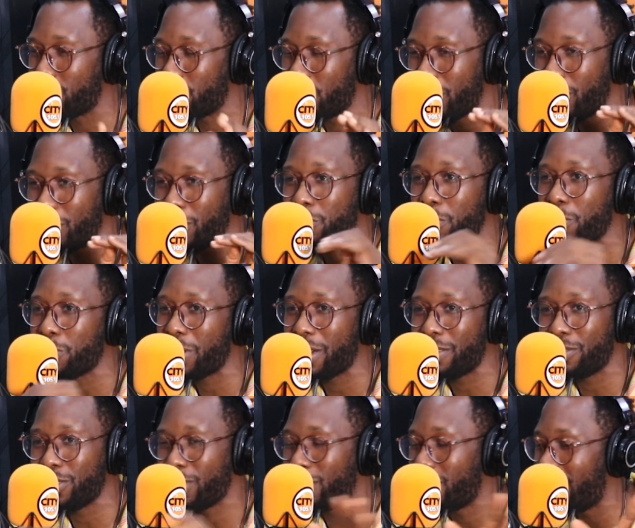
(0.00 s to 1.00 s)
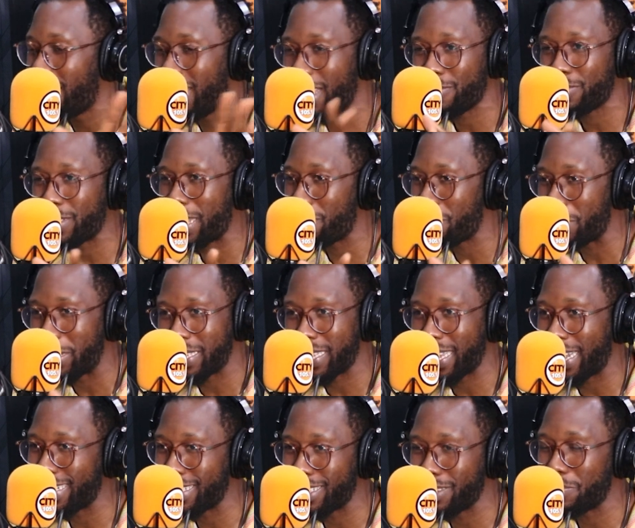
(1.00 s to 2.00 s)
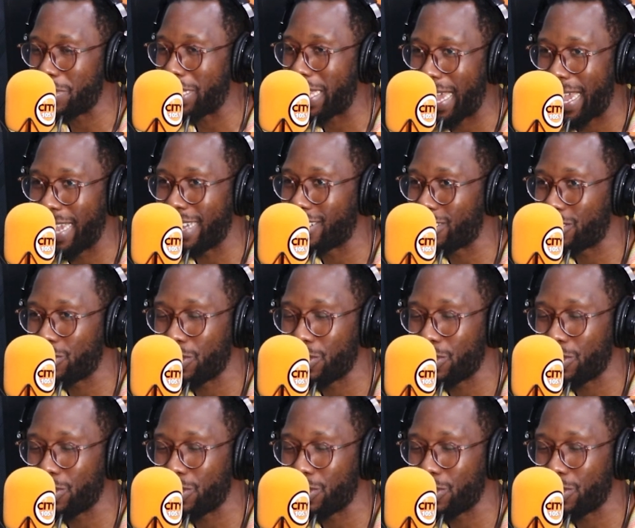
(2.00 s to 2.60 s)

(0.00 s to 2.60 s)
so a lot of people have left that mentality behind.